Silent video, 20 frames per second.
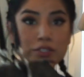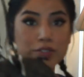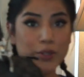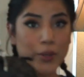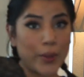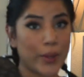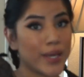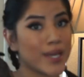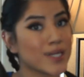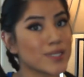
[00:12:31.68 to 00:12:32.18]

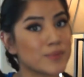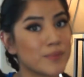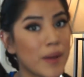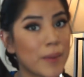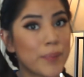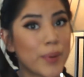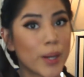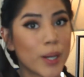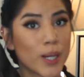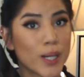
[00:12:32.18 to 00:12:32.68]
So here's
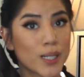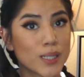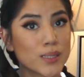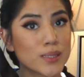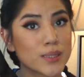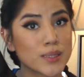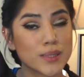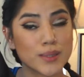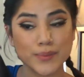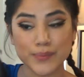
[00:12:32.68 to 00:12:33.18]
my
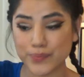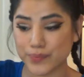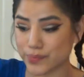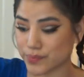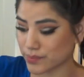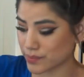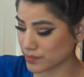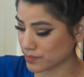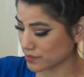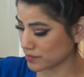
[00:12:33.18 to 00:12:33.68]
purse.
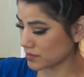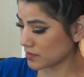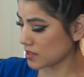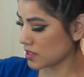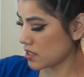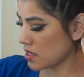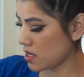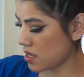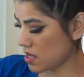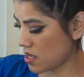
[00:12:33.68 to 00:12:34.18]

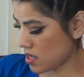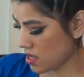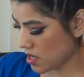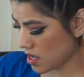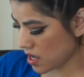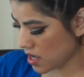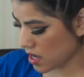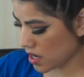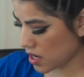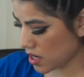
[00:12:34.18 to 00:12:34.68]

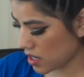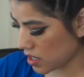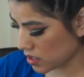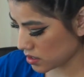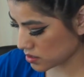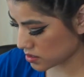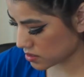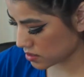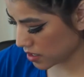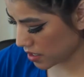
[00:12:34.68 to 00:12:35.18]

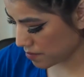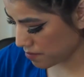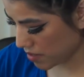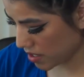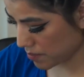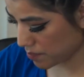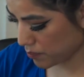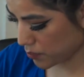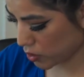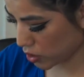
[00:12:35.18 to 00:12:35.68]
And inside
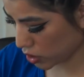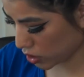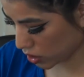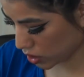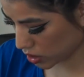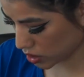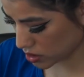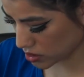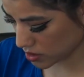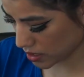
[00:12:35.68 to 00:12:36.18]
my
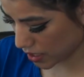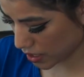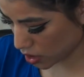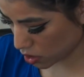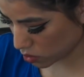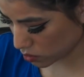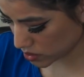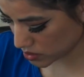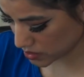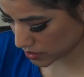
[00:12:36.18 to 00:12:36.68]
purse, I
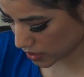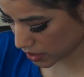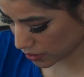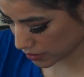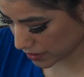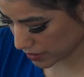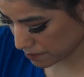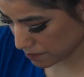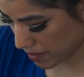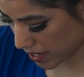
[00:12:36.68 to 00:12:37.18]
always
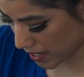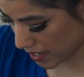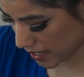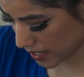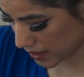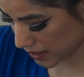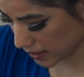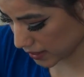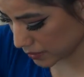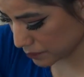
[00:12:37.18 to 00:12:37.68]
carry
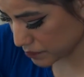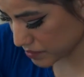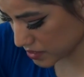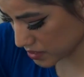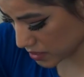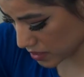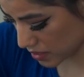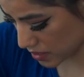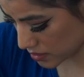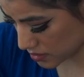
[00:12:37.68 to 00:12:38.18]
my
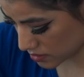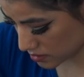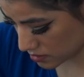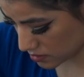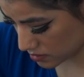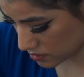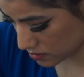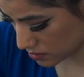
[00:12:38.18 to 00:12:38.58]
lipsticks.